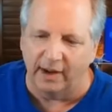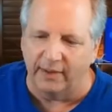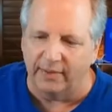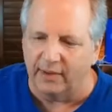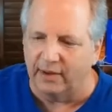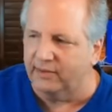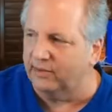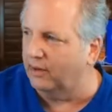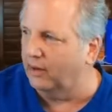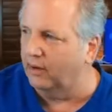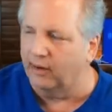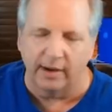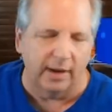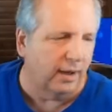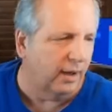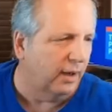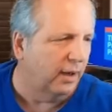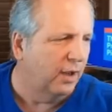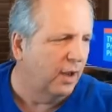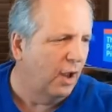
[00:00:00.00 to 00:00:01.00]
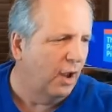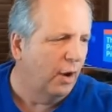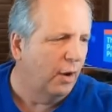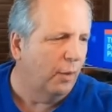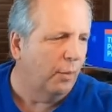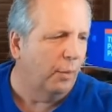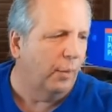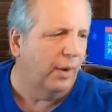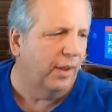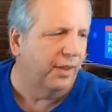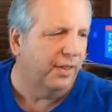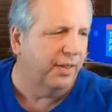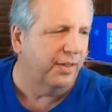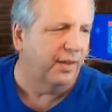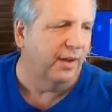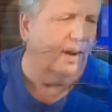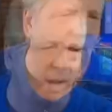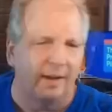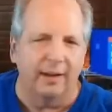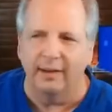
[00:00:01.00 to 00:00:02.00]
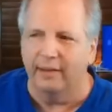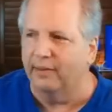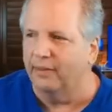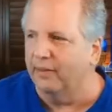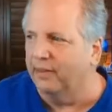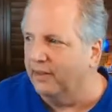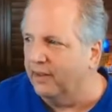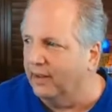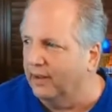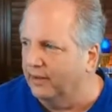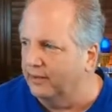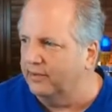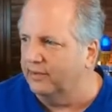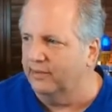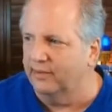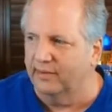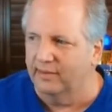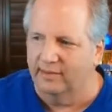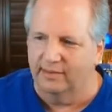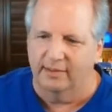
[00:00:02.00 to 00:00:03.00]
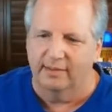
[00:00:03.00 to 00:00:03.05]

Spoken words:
in this area with this,